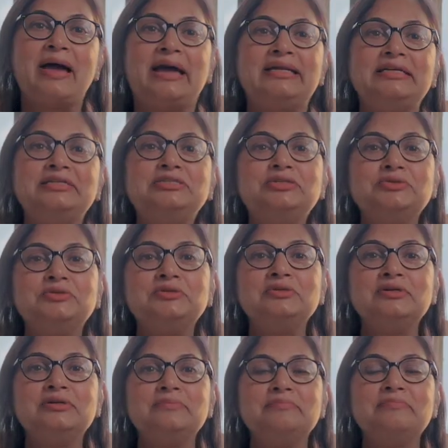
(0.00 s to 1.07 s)
married to
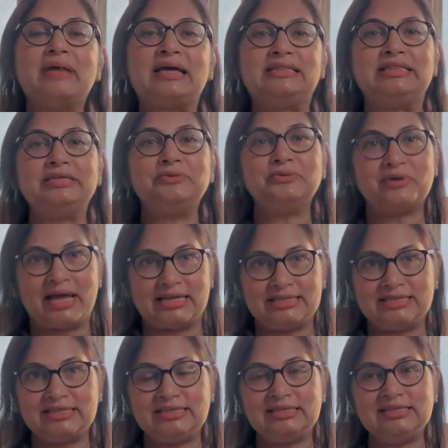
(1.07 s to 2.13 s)
Matthew
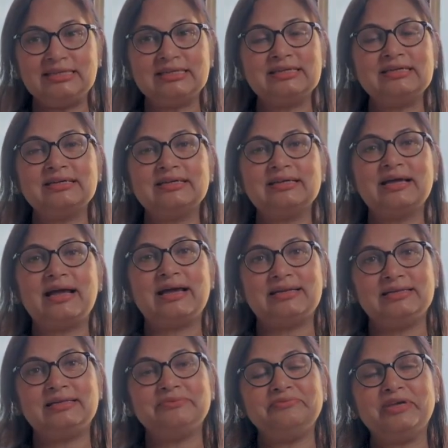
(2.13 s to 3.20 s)
Anthony,
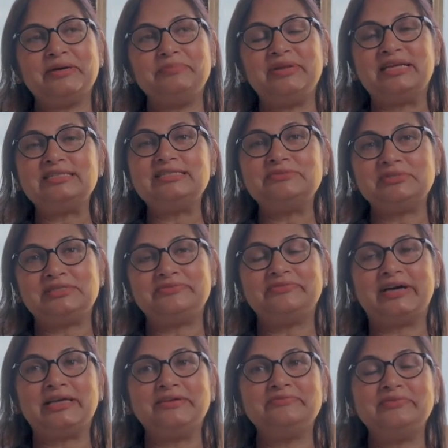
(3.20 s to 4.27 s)
and uh, we are blessed with
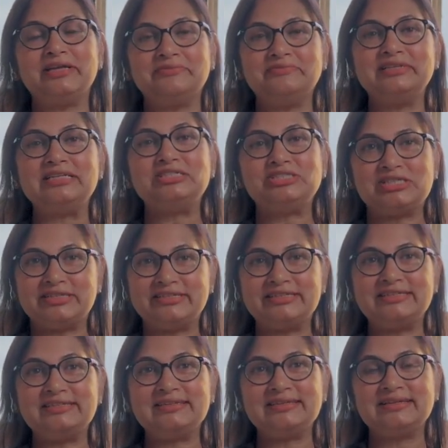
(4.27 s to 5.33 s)
five lovely
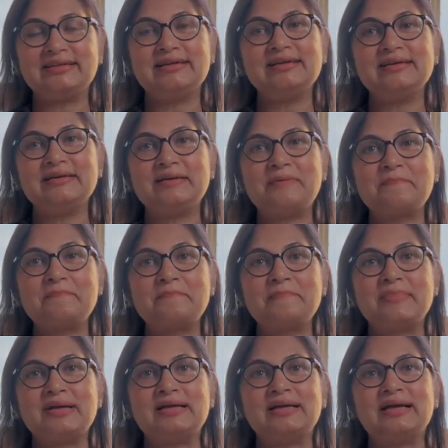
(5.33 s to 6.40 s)
children.
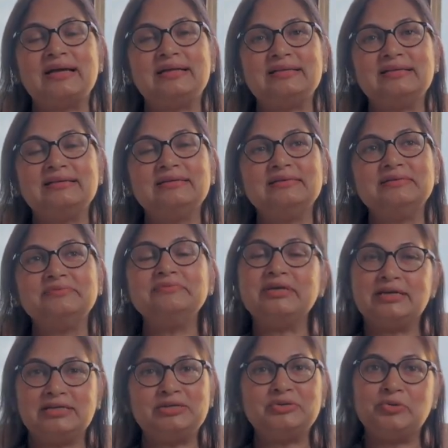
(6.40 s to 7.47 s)
And uh, we
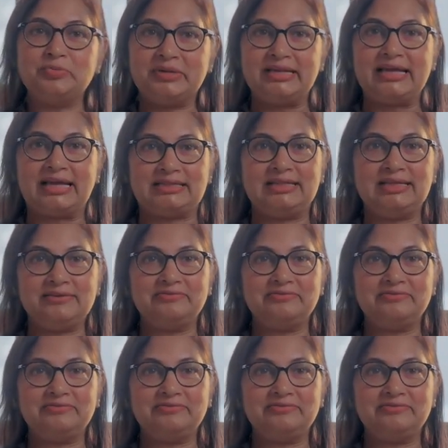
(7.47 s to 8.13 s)
are a Roman Catholic